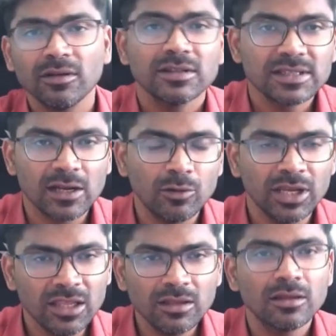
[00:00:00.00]

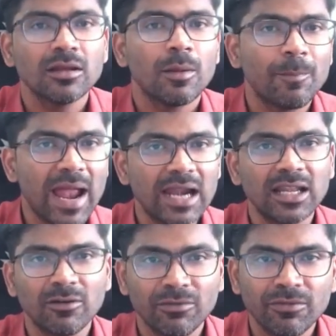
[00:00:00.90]
surrounding pad
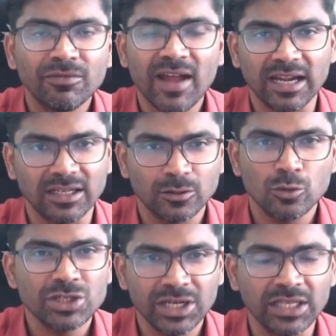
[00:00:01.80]
of fat,
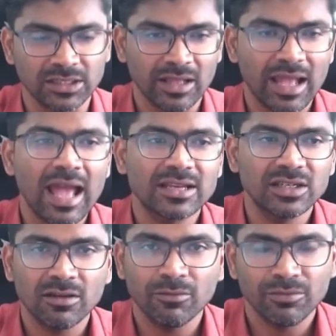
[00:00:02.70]
cushioning
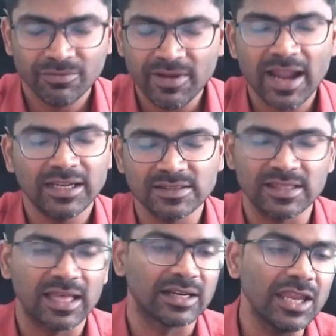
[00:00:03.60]
action of fat is
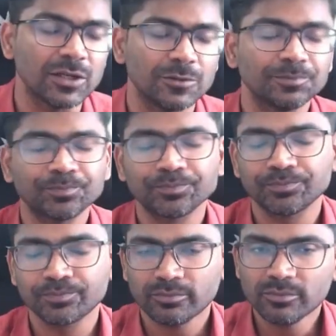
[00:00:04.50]
there, right?
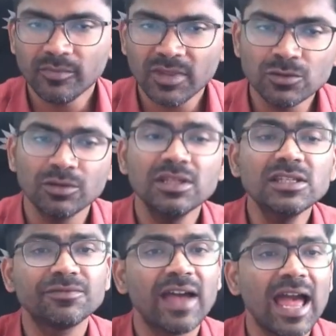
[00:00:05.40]
So
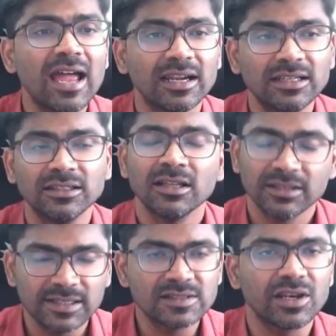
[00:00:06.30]
this fat,
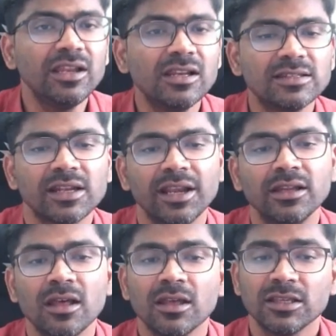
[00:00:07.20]
that is triglyceride,
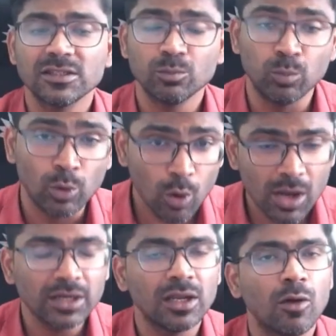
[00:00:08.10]
is
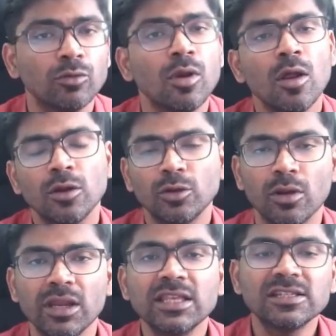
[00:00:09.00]
broken down to
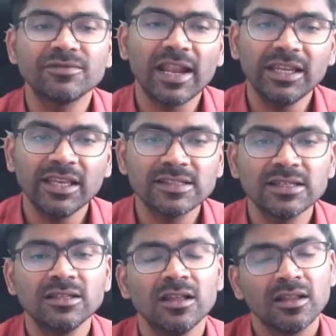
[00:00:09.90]
release fatty
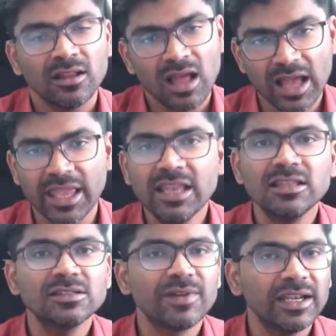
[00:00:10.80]
acid. Again,
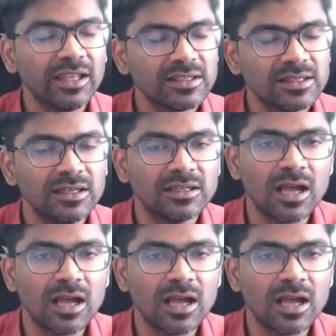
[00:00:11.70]
this fatty acid, it